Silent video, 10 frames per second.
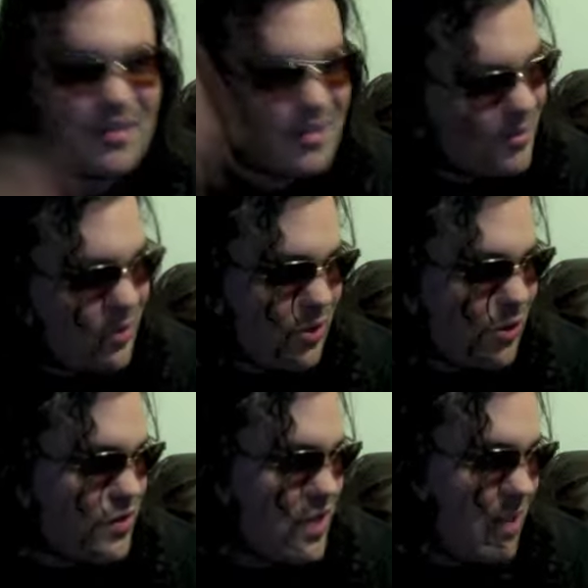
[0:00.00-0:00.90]
with
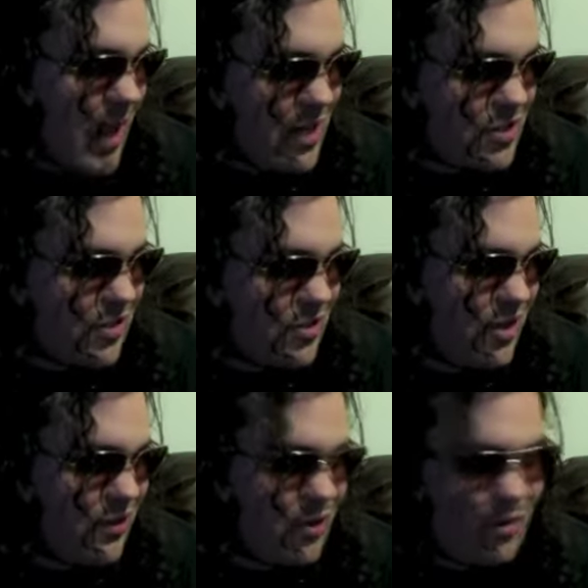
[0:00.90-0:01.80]
over the top action
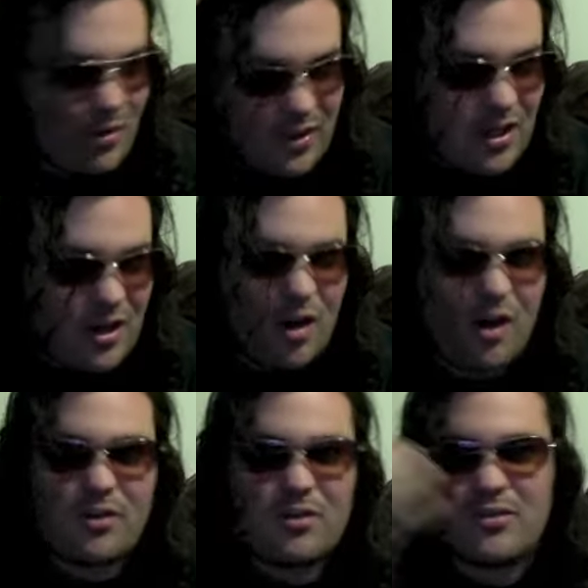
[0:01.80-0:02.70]
stuff, you know, with
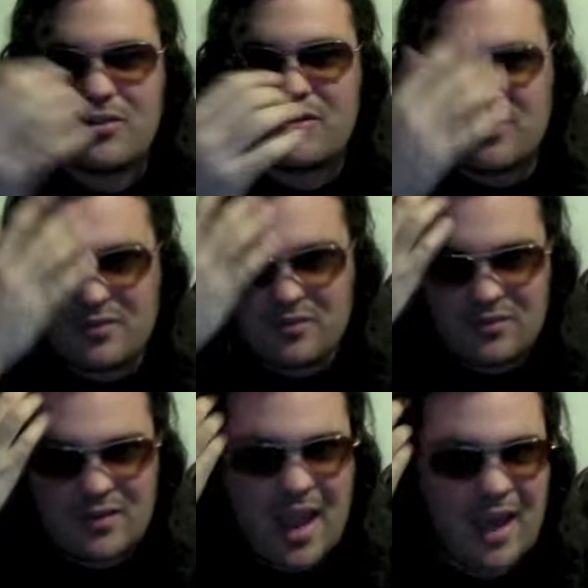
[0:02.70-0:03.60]
Arnold's
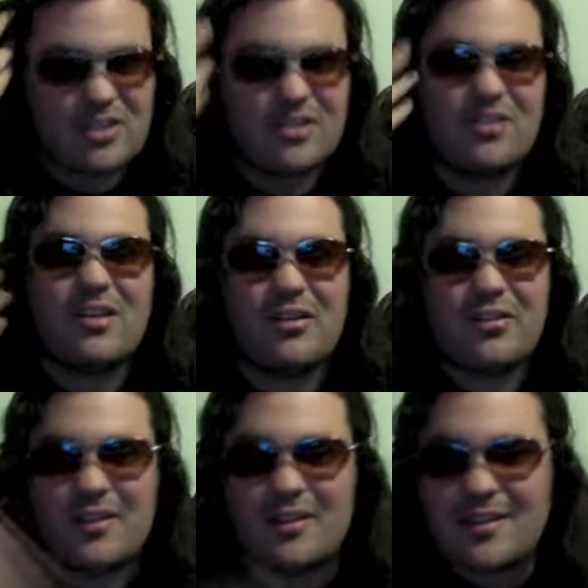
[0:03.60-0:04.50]
action stuff,
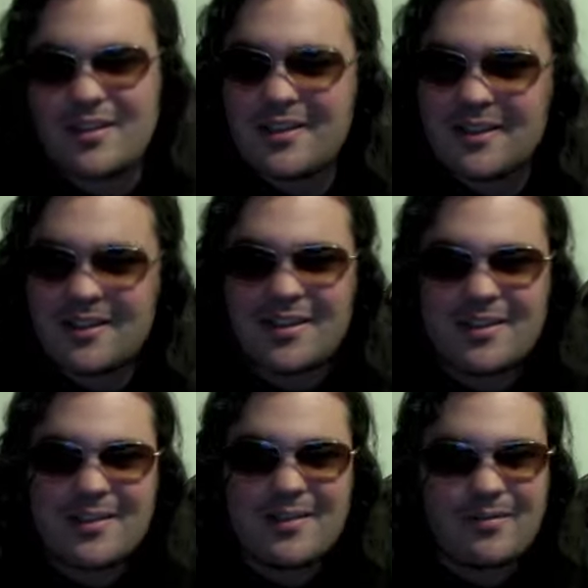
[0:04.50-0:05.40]

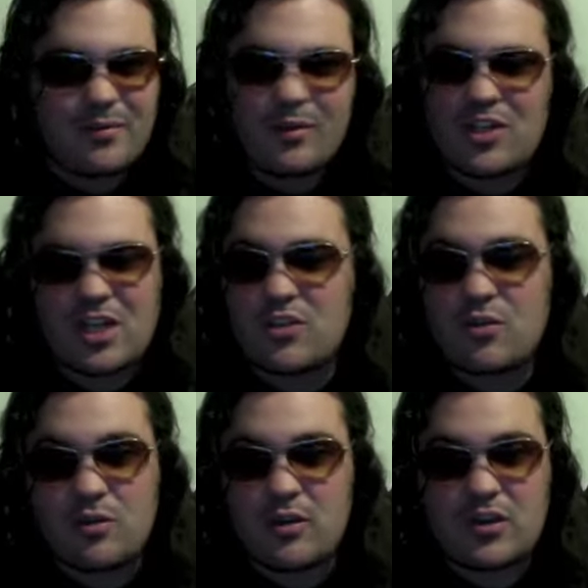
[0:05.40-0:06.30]
which
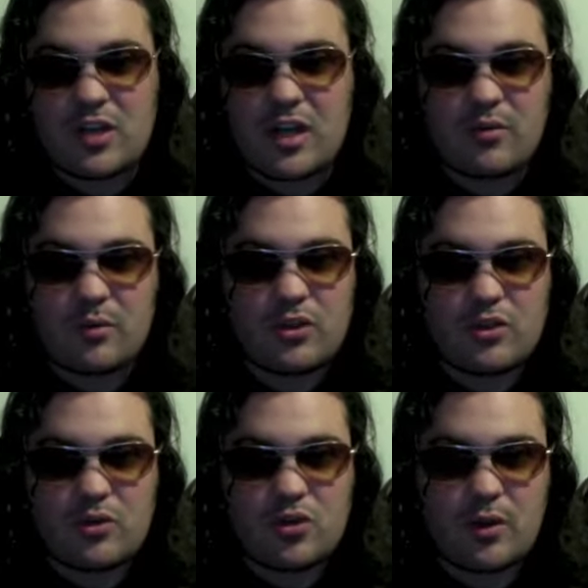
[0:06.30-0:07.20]
I really
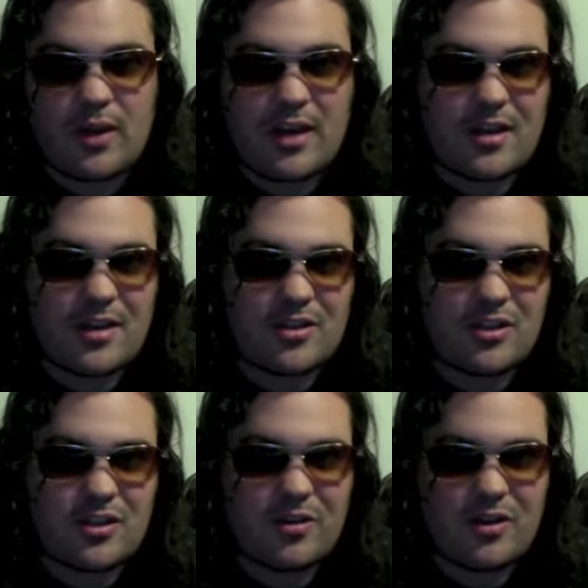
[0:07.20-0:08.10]
do enjoy Last Action
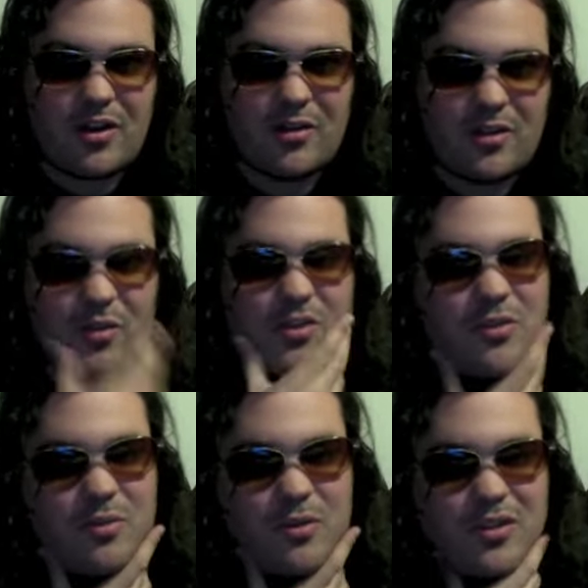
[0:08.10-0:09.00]
Hero, you know. That's what
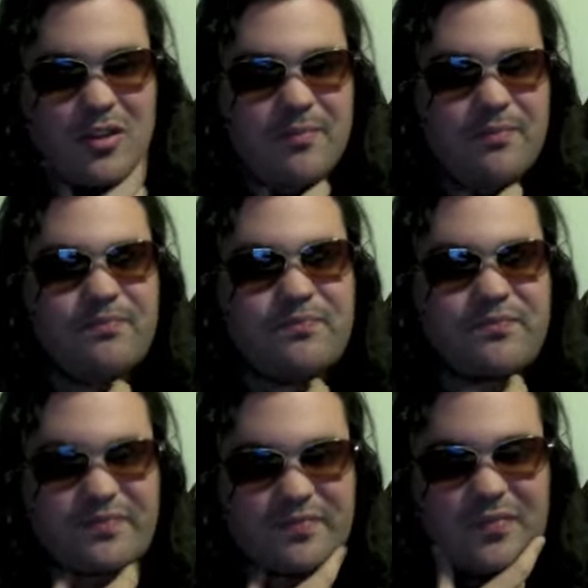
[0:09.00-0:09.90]
it was like
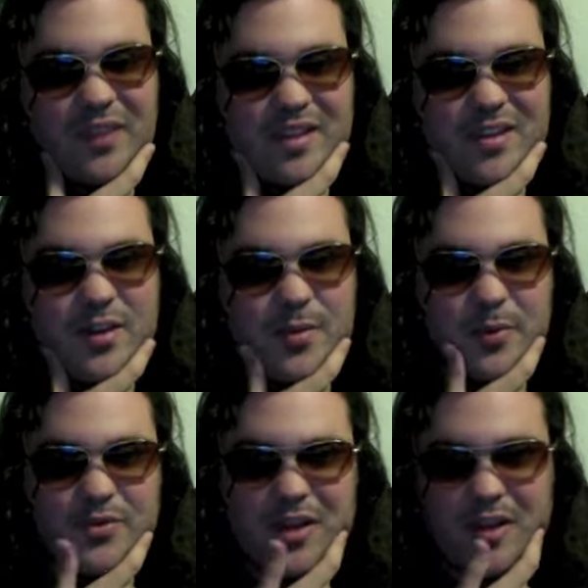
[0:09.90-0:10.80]

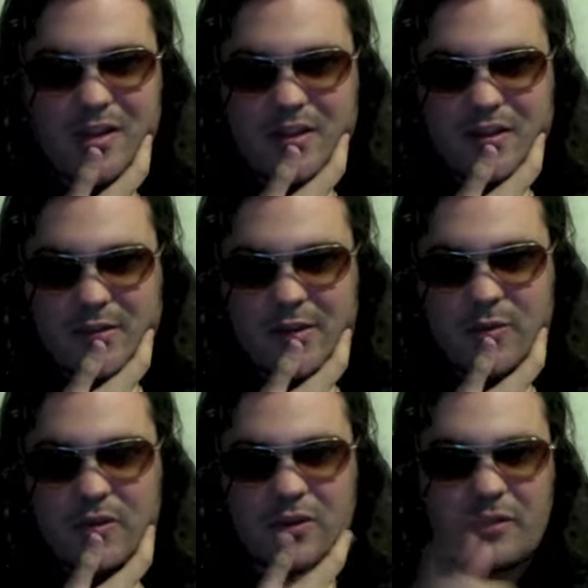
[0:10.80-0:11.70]

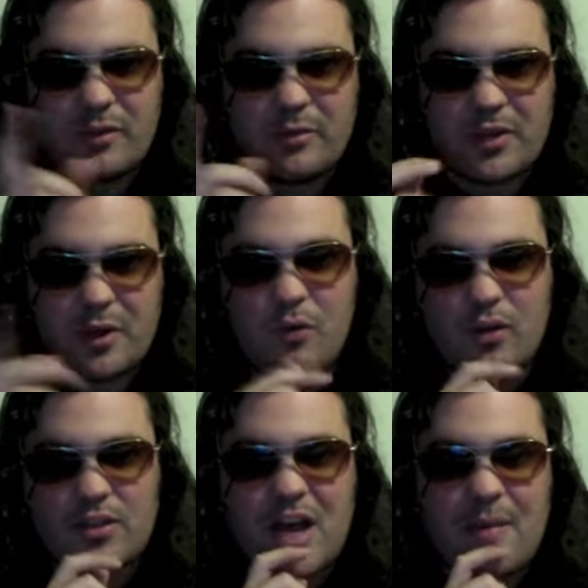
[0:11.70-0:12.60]
over the
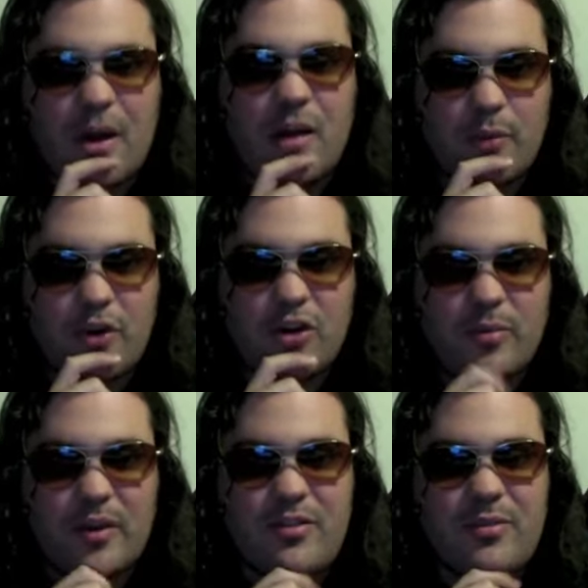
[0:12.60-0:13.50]
top on
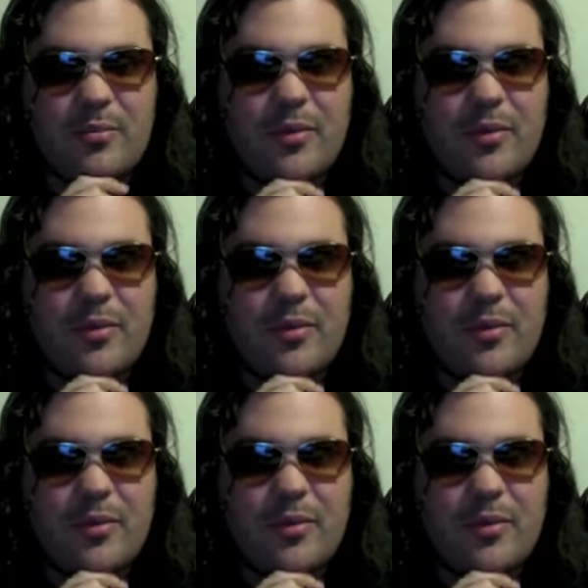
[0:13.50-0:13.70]
purpose,